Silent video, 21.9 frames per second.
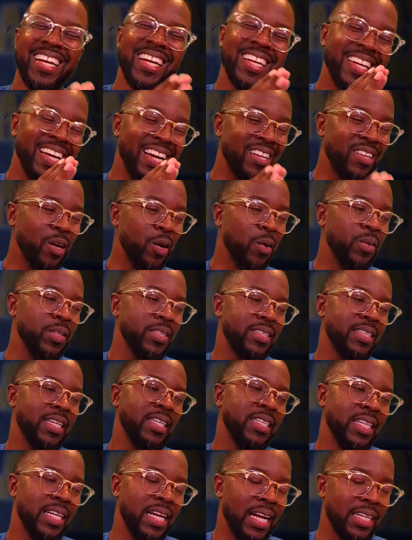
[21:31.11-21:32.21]
Now, the only
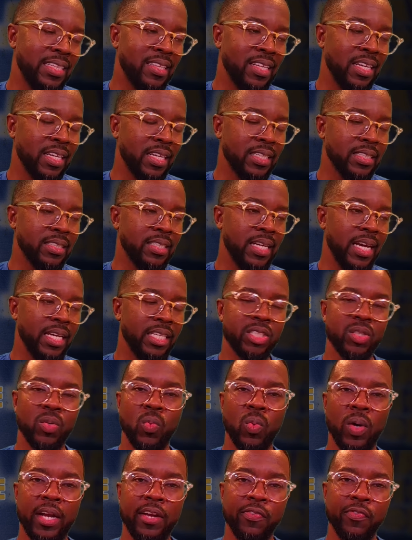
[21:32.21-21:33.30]
thing that I think it takes
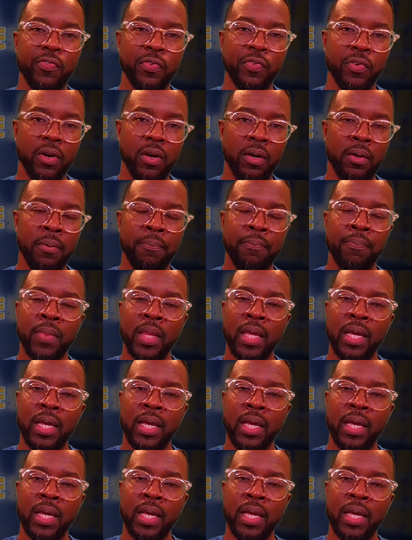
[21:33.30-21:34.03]
away from